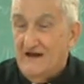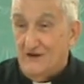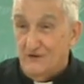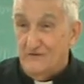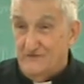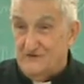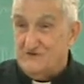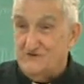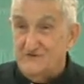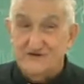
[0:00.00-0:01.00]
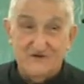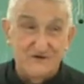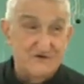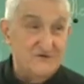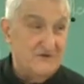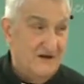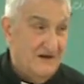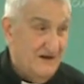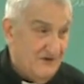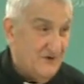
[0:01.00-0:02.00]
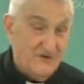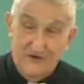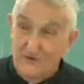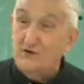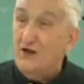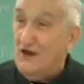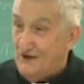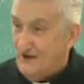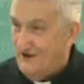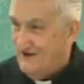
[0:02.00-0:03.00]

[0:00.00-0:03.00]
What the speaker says: A good fortune is also the good luck.